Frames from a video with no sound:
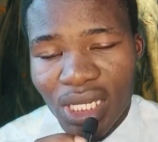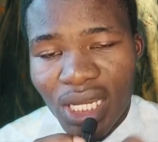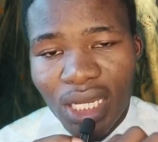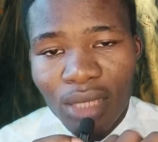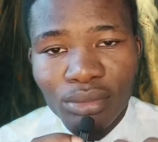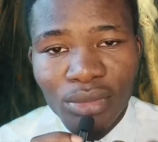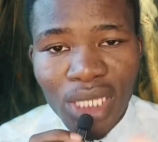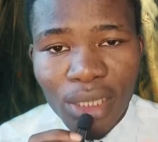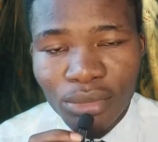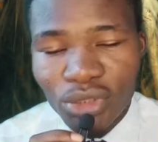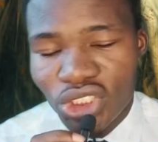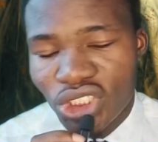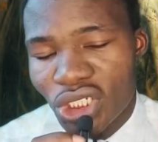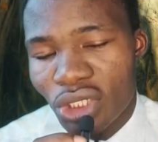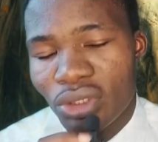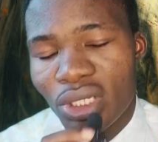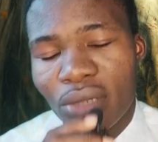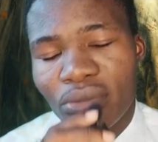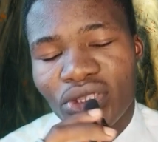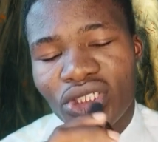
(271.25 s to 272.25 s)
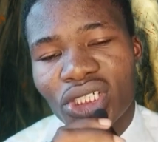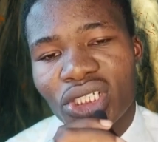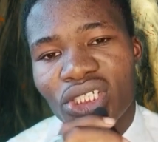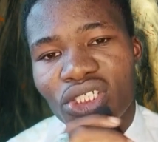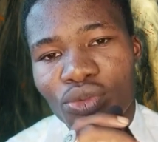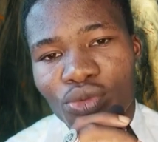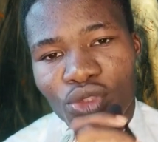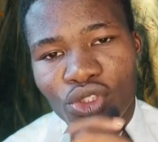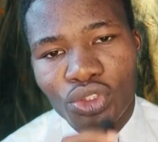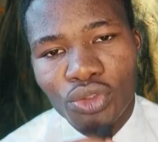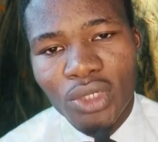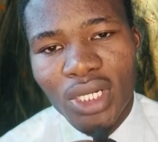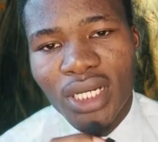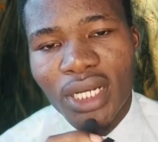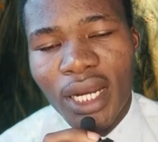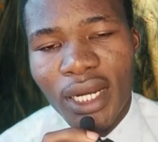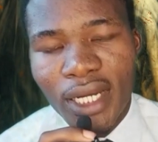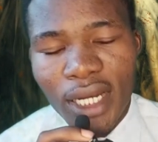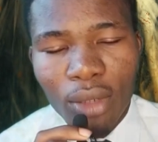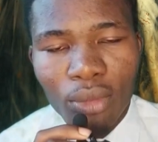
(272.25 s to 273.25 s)
Now let me share this with you.
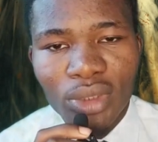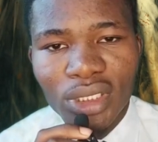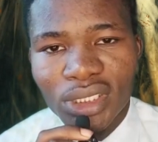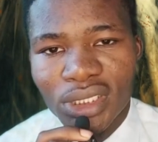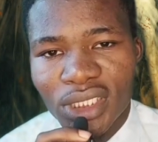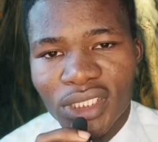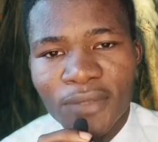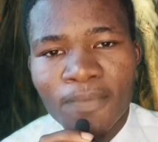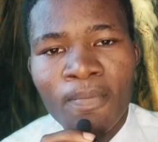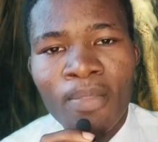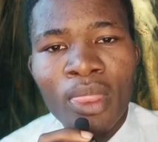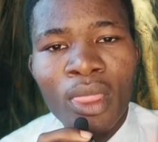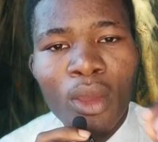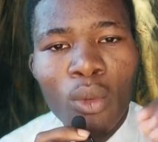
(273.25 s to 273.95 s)
And another one is this.